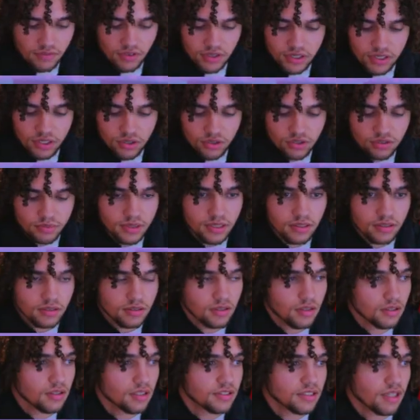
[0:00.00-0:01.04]
kills me
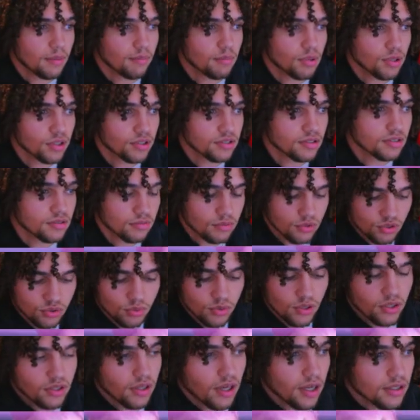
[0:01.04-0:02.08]
unless I'm burnt, which we
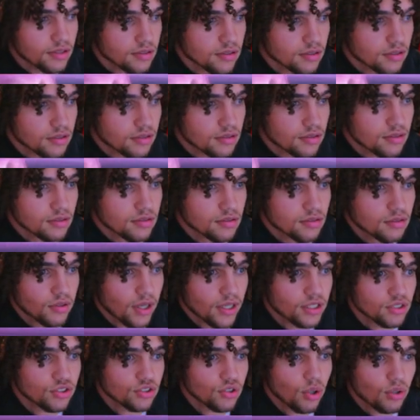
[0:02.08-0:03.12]
are not. So I
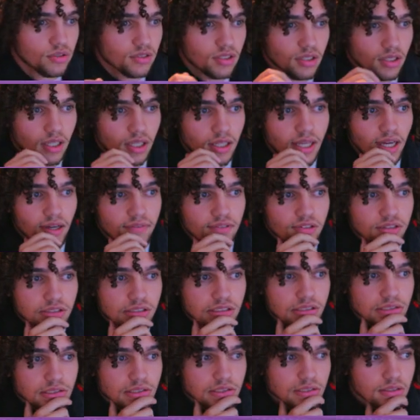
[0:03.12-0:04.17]
can just go into Lele after
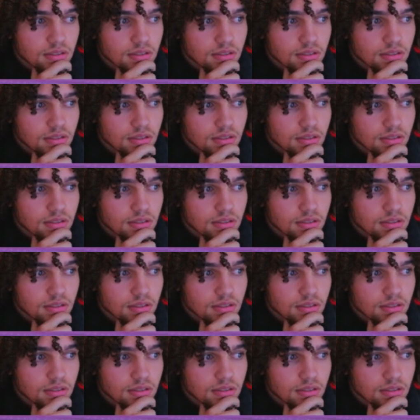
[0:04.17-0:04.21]
this.